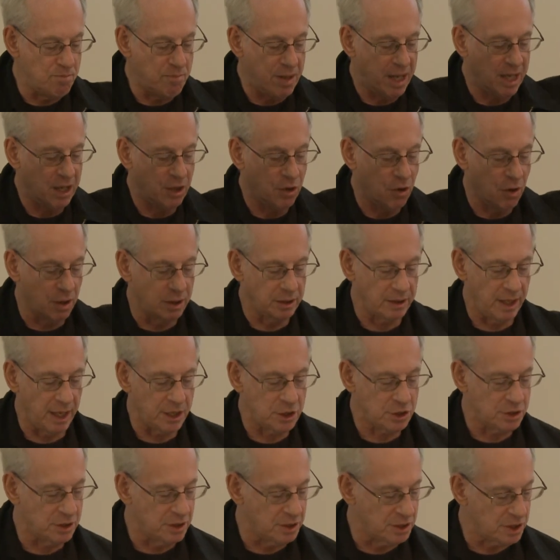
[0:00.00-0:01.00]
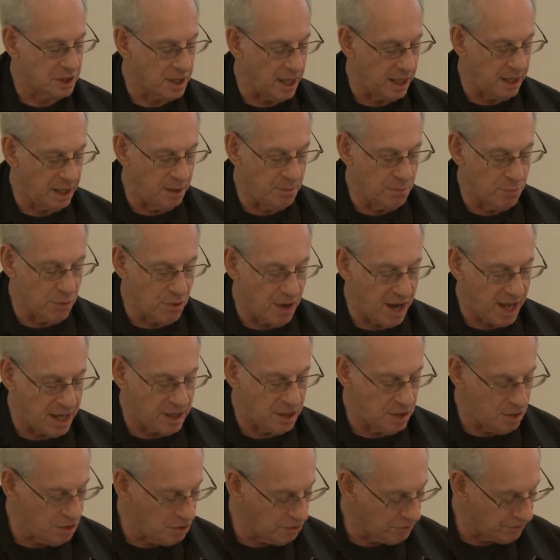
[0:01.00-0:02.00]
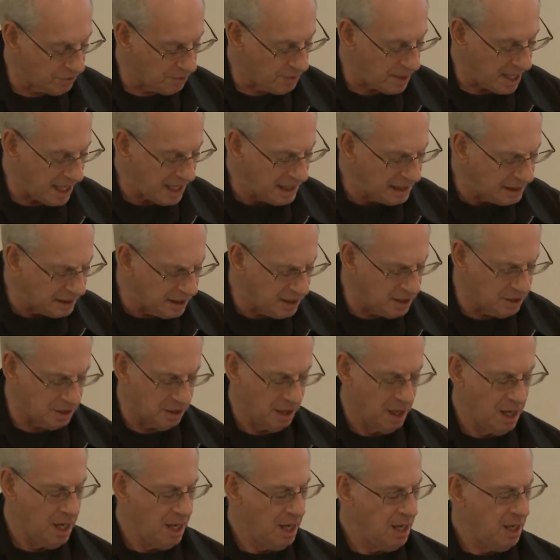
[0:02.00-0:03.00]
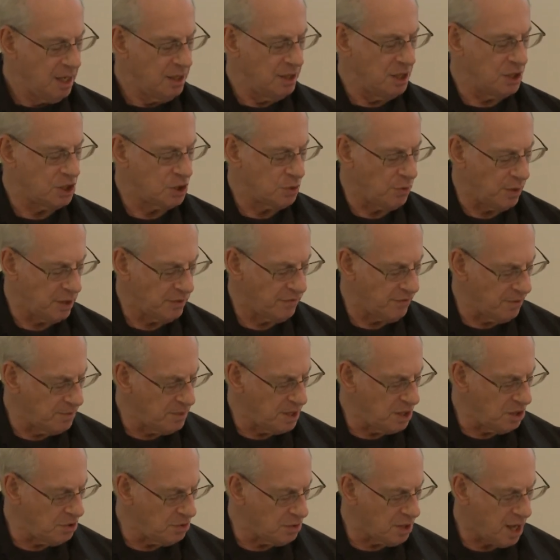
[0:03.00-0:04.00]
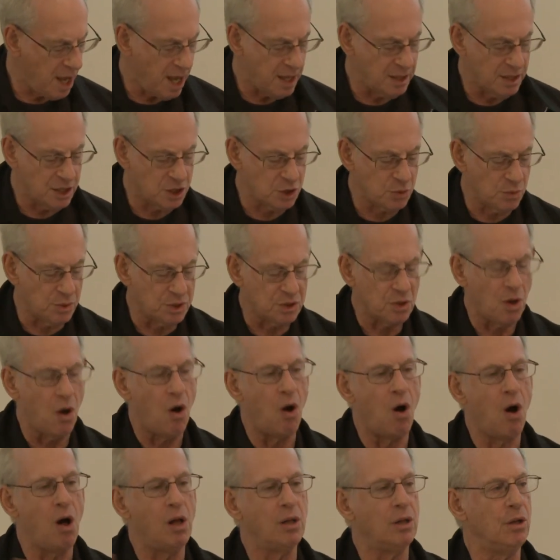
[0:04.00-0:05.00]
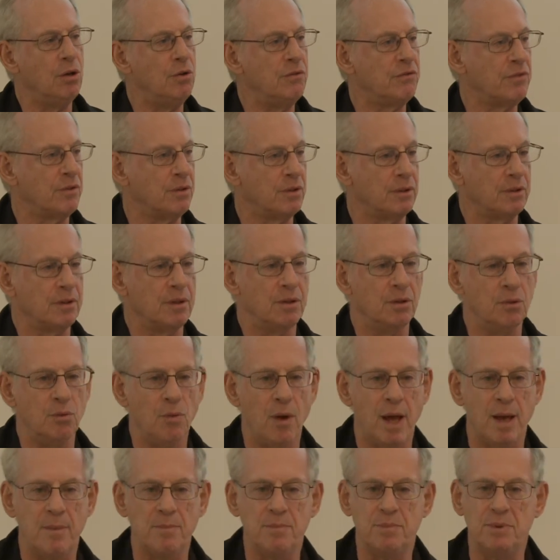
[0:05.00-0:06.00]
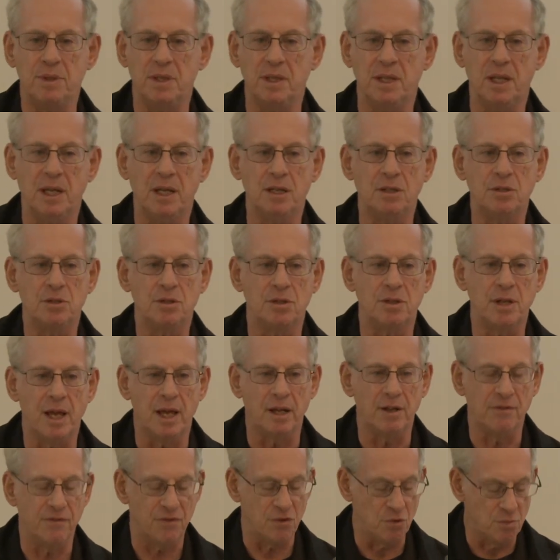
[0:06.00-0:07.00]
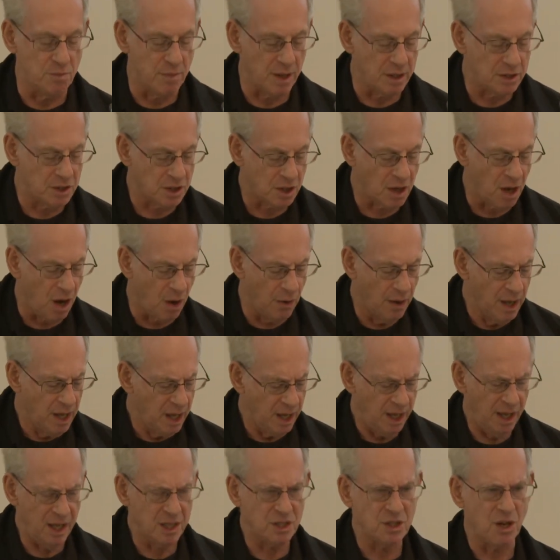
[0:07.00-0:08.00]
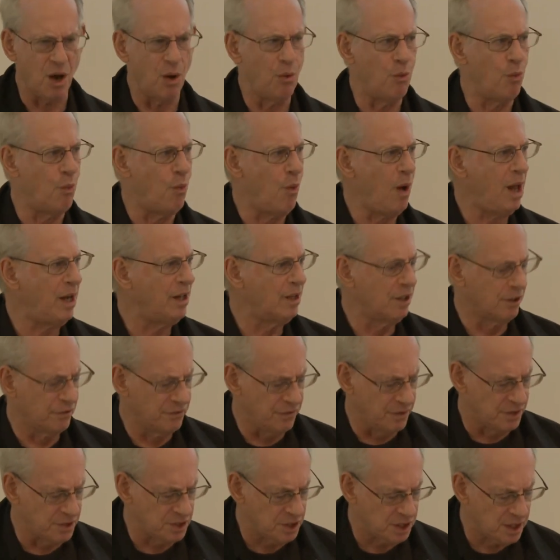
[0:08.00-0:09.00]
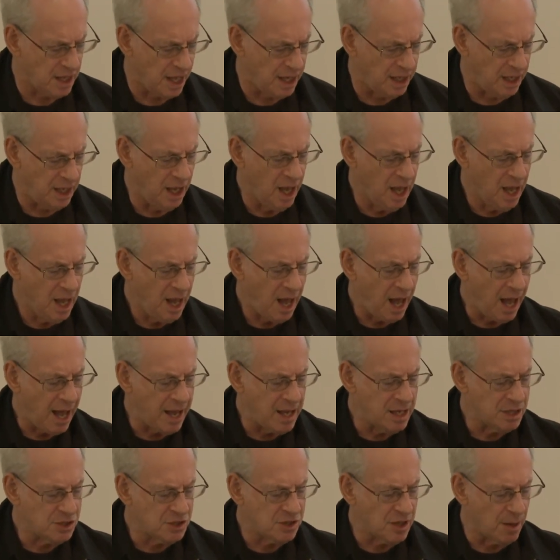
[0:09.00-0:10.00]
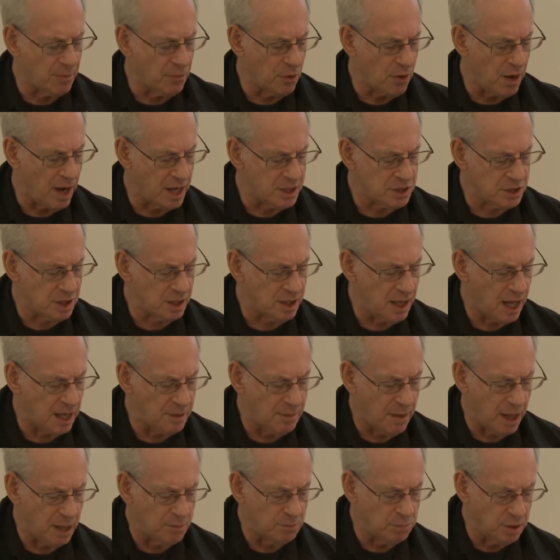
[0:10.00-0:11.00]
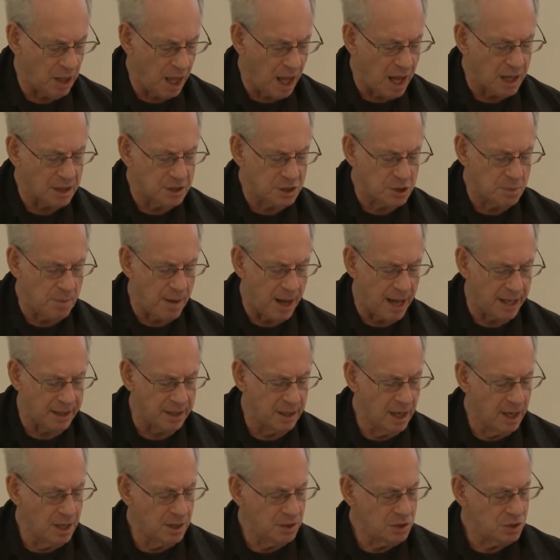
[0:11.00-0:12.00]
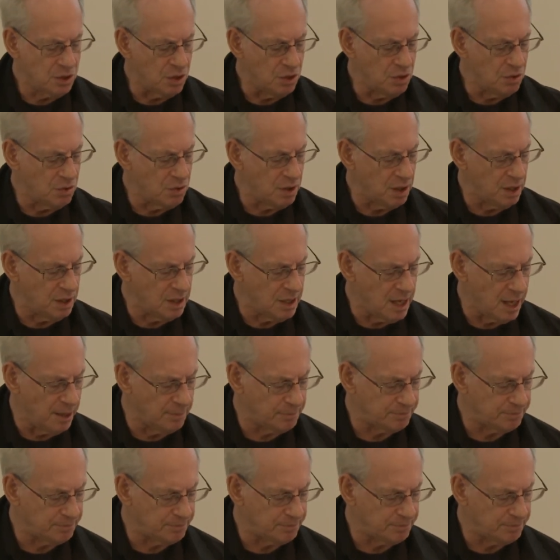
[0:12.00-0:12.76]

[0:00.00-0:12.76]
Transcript: big correlational study, brand new from England. This one from the UK. This was all over the web and the internet a few months ago. It's a wonderful study. I summarized it on my blog spot so you can